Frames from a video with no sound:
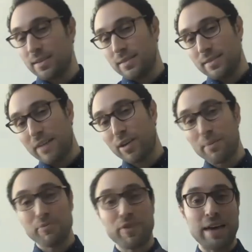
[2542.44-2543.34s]
have
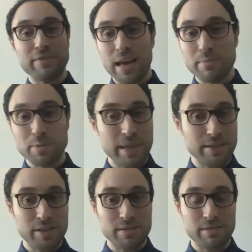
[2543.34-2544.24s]
come 5 times, but
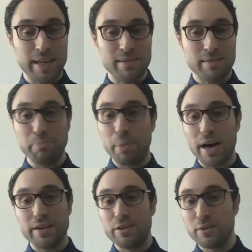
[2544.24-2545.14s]
then just like
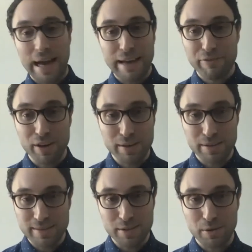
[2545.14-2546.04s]
bought a new
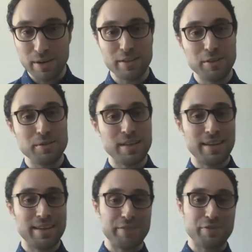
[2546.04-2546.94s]
iPhone or
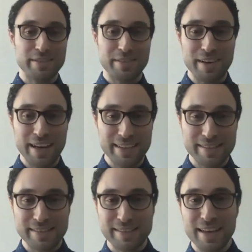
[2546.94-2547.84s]
using a different
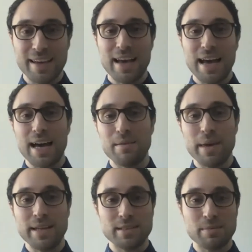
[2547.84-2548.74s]
device
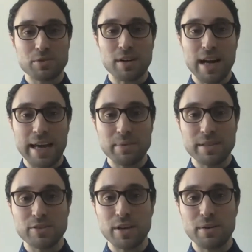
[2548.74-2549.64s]
and subscribed.
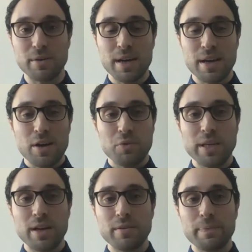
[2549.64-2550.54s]
And so we
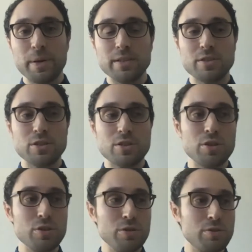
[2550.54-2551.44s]
don't put
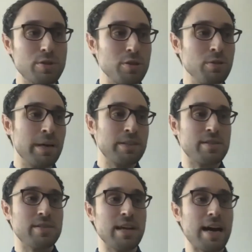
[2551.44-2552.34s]
too much
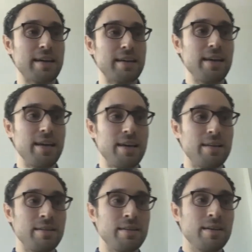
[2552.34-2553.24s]
stock in